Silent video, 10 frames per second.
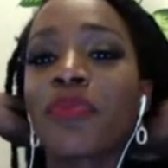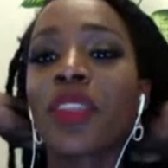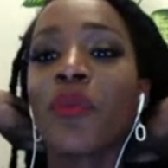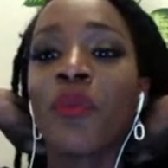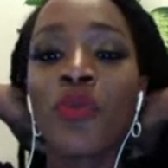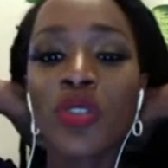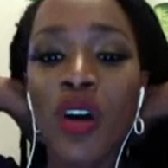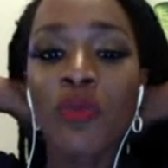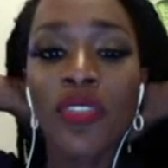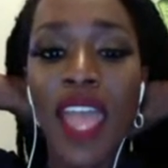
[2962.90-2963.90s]
when we was
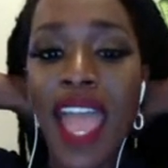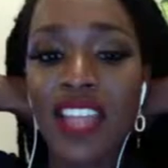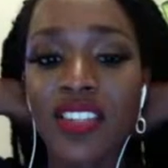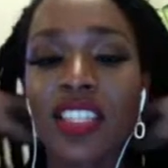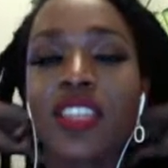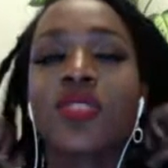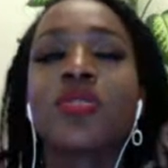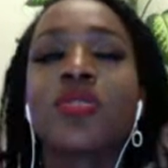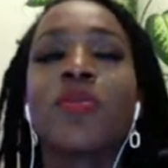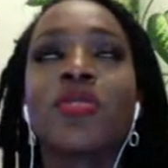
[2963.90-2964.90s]
on with Ashley. So
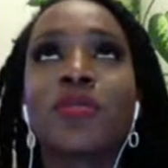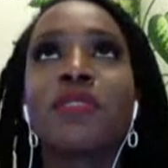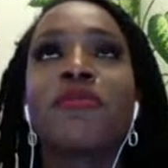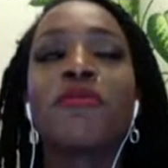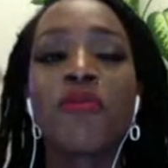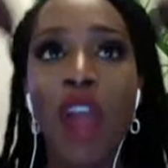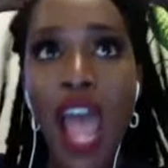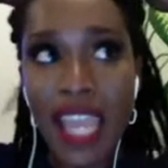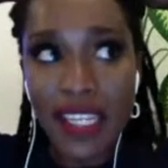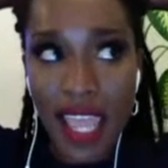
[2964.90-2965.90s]
it's supposed to be
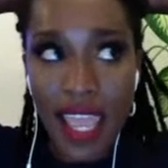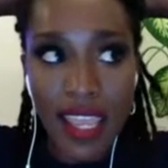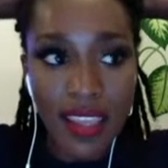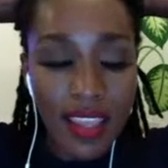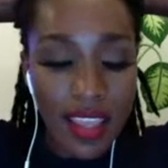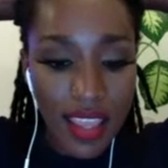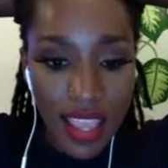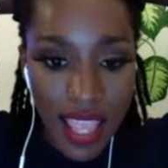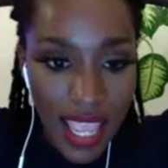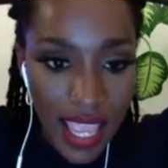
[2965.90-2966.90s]
Friday
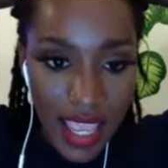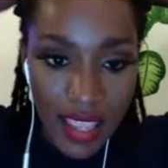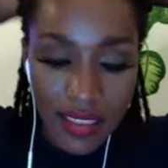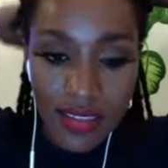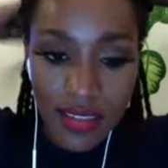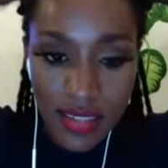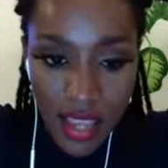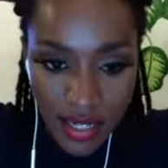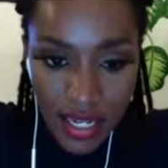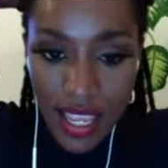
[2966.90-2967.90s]
and
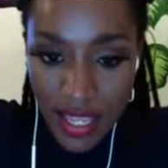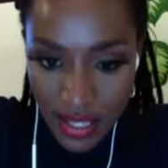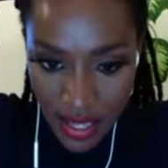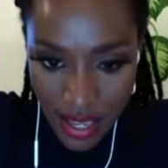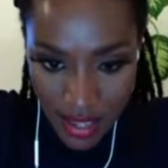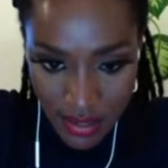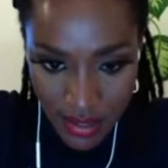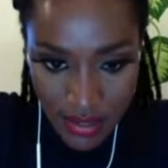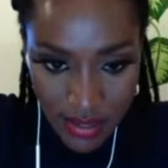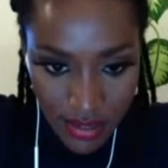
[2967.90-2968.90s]
Sunday.
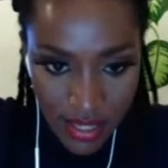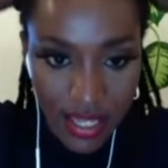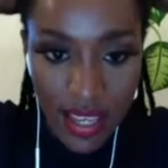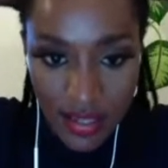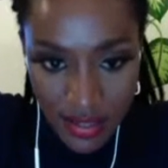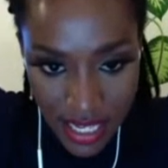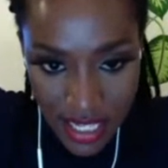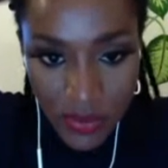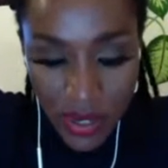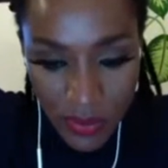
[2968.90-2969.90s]
Yes,
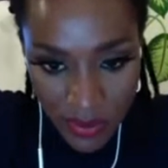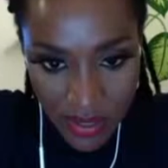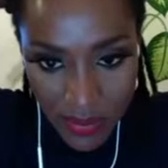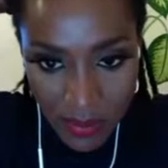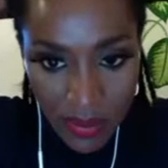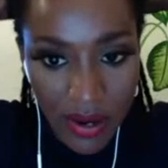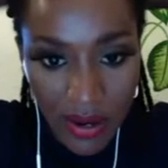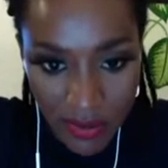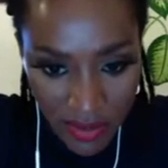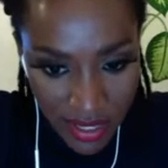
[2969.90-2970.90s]
that's where it's supposed to be.
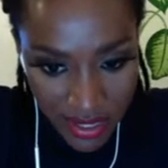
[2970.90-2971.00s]
Perfect.